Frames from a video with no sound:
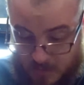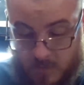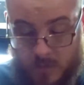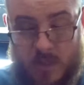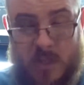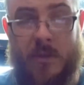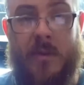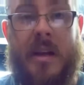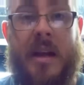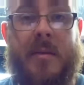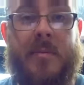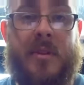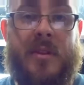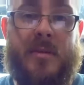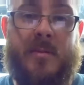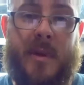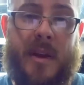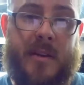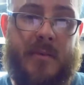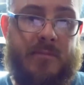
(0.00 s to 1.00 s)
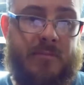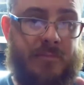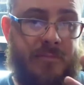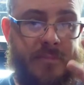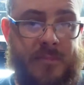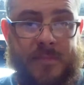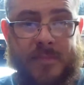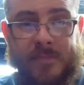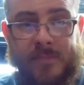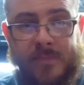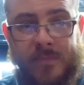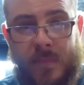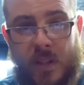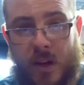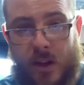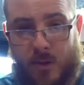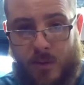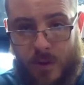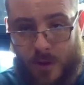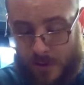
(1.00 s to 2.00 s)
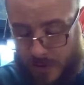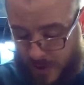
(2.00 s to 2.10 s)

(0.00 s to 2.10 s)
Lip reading: see what happens, but long road to